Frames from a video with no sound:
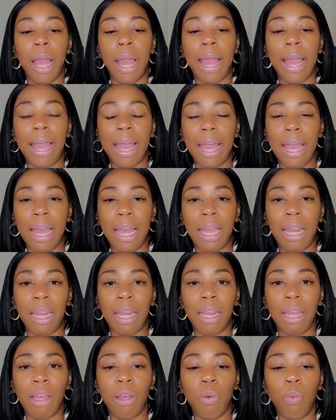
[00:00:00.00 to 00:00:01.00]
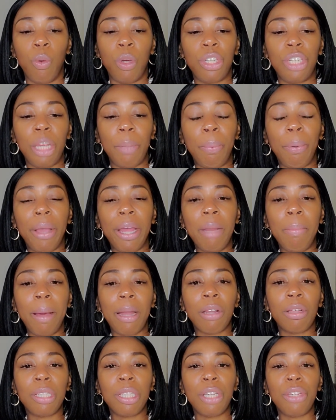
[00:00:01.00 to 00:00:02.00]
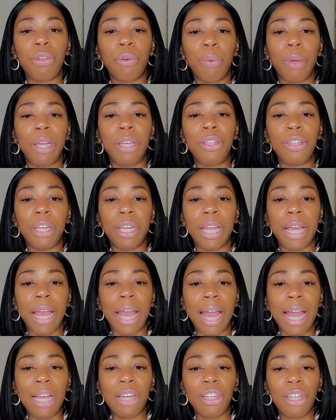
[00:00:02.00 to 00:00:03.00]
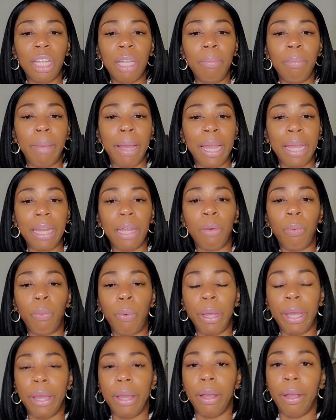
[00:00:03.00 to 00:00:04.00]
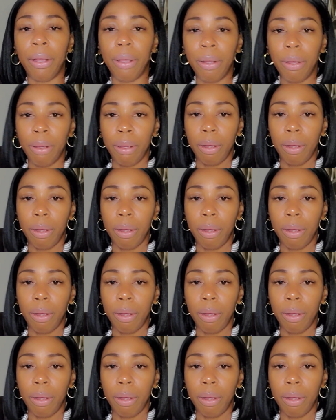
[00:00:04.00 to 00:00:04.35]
And when she prayed about her situation, it actually made it where